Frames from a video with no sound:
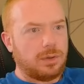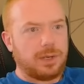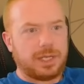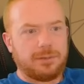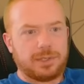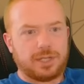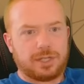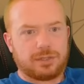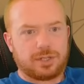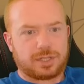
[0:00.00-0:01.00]
Do I want to give him a
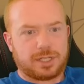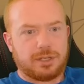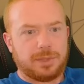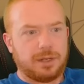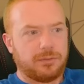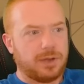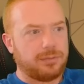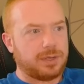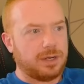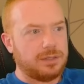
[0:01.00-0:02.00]
chance to just kill me on
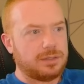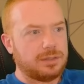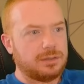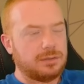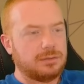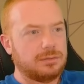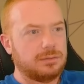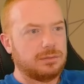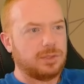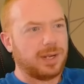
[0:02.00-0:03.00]
five cards?
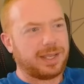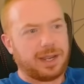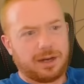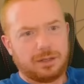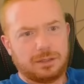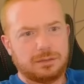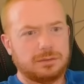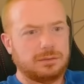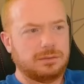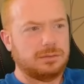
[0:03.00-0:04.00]
Do I care?
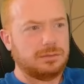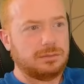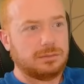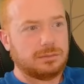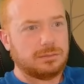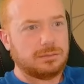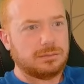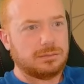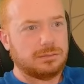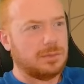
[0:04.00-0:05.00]

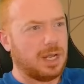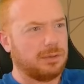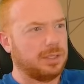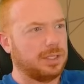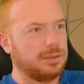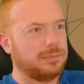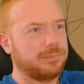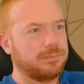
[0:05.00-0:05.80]
Not really.